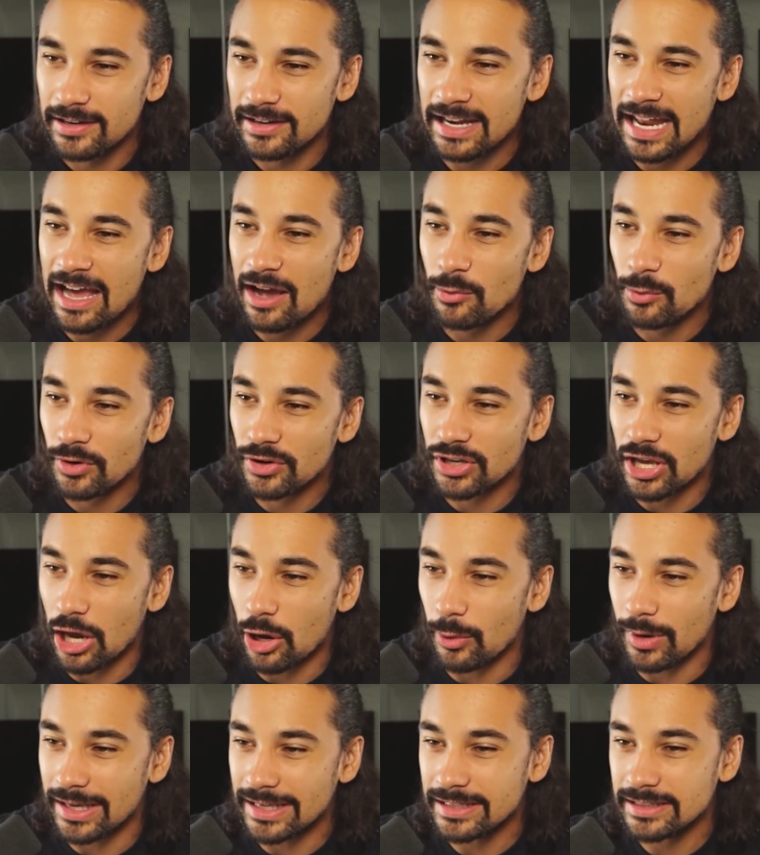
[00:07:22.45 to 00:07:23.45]
Now we're
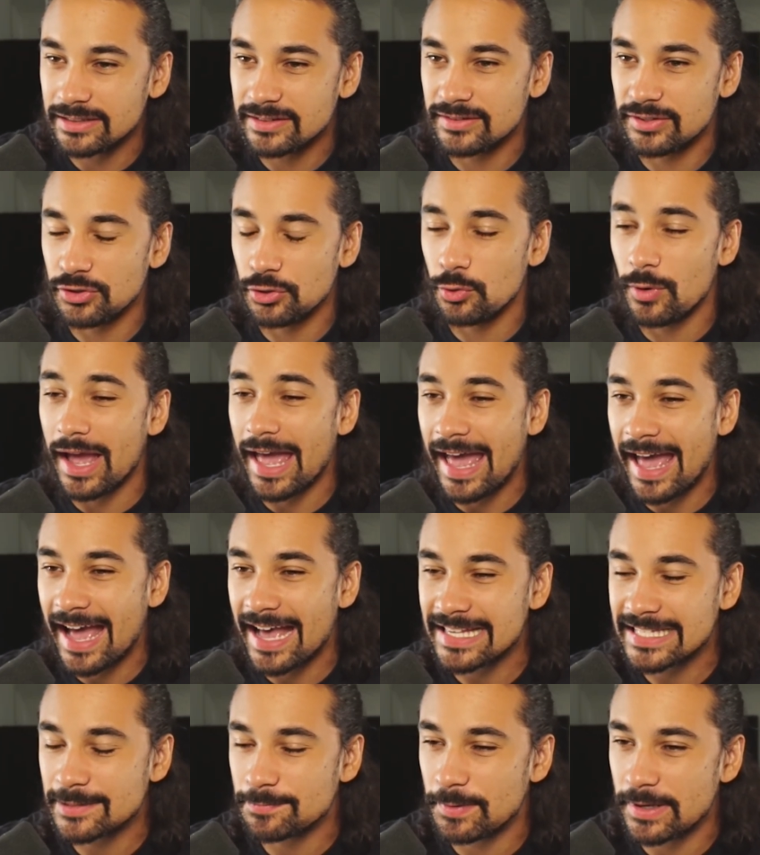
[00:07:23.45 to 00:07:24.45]
going to
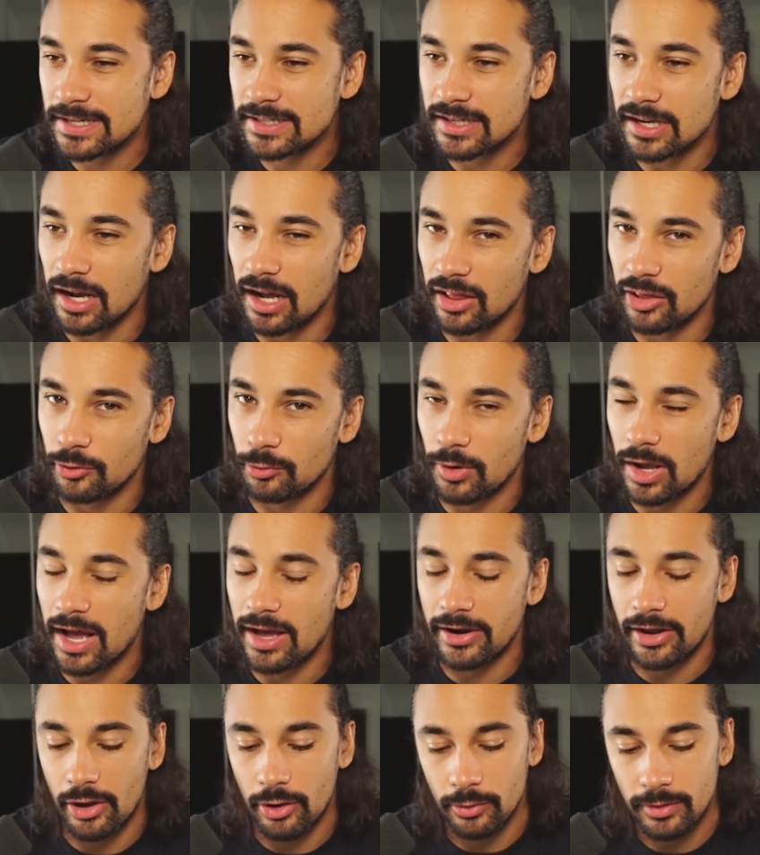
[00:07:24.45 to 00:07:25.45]
Aspen,
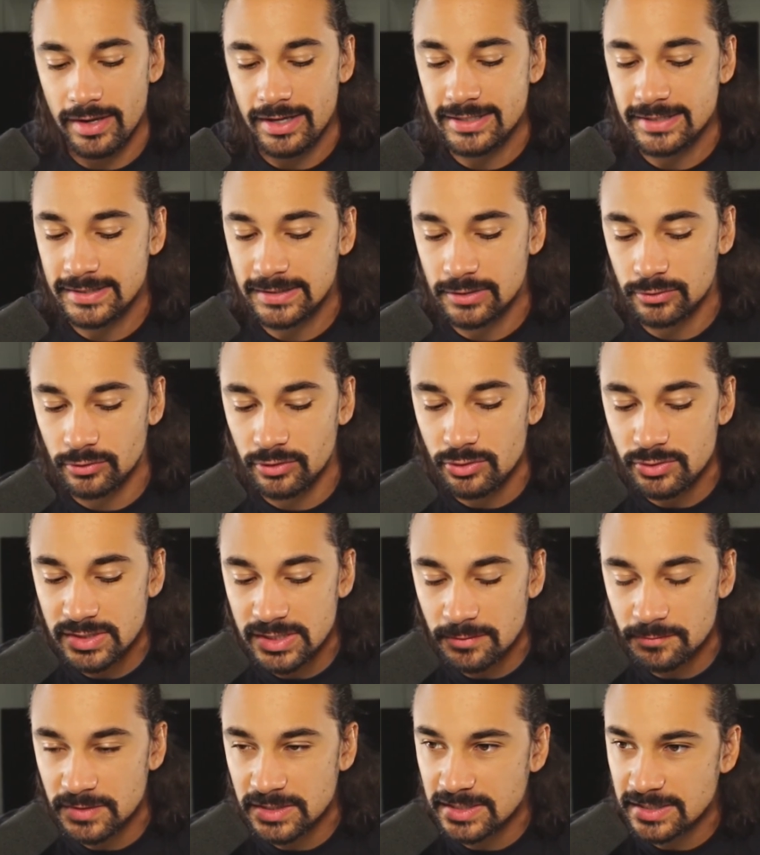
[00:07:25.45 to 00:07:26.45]
Colorado.
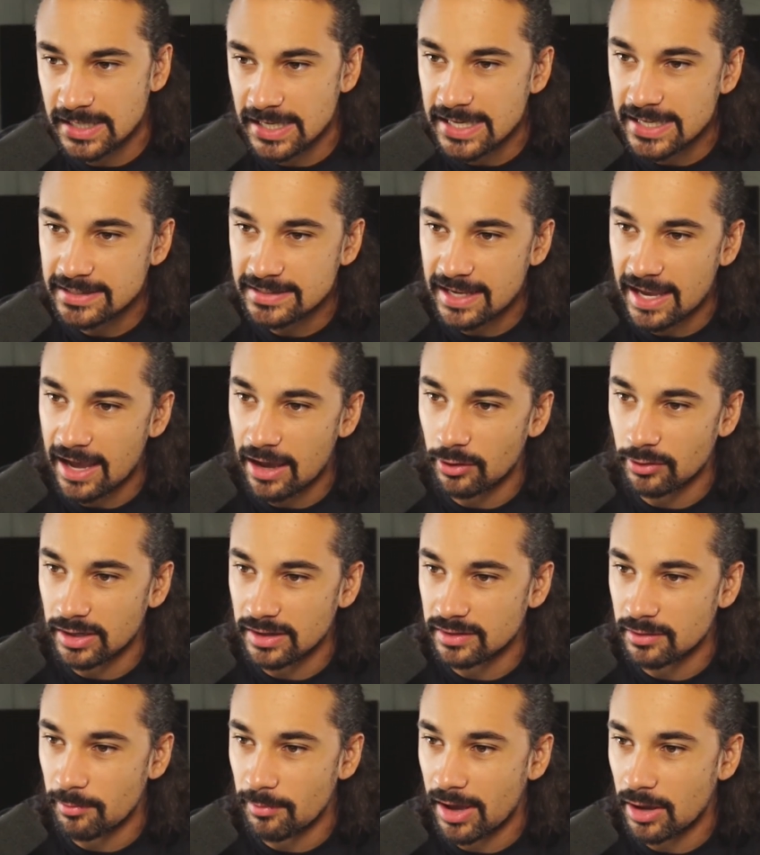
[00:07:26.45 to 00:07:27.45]
Exclusive ski town
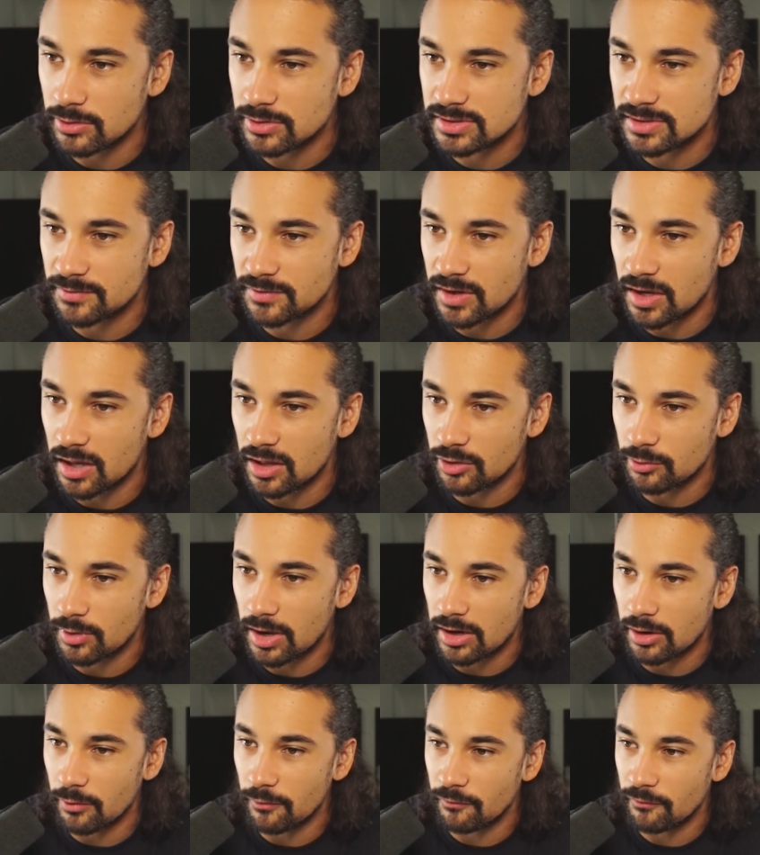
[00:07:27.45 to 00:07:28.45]
in the mountains of
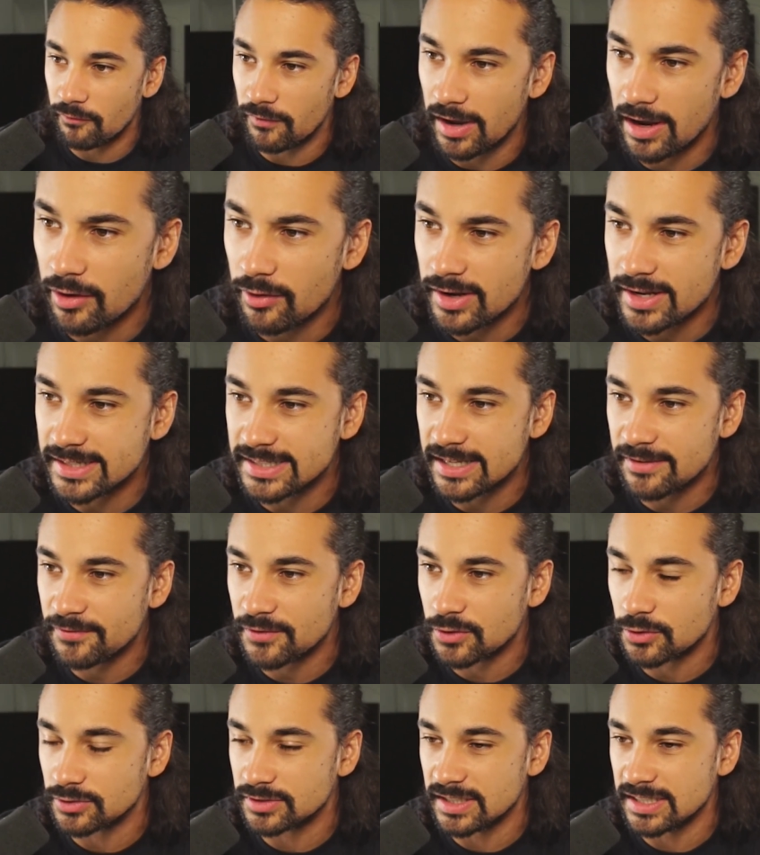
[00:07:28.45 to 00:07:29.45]
Colorado. Very
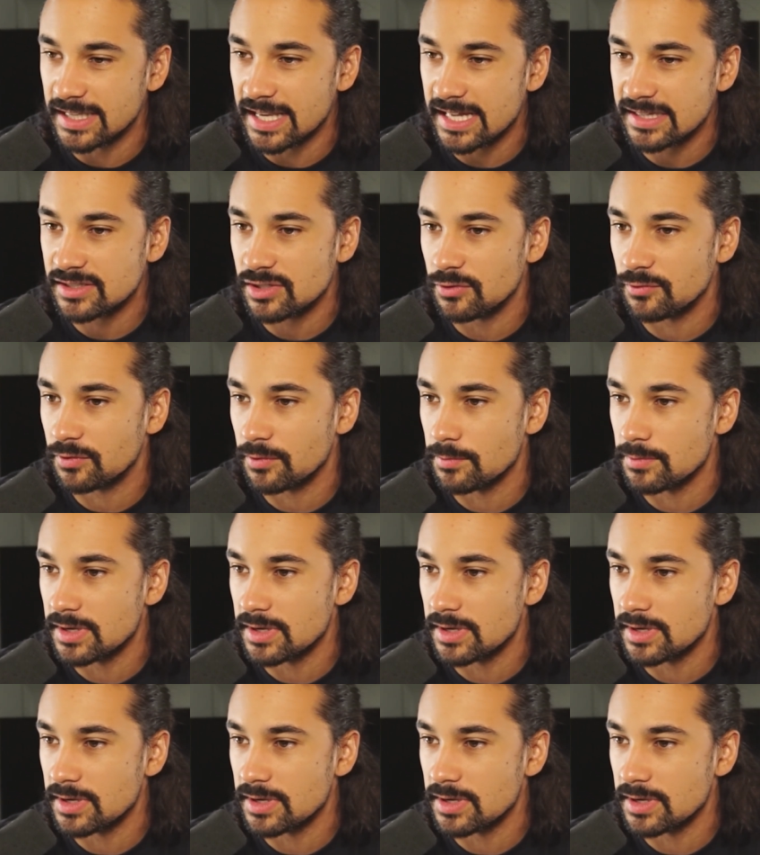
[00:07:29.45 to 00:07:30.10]
difficult to get to from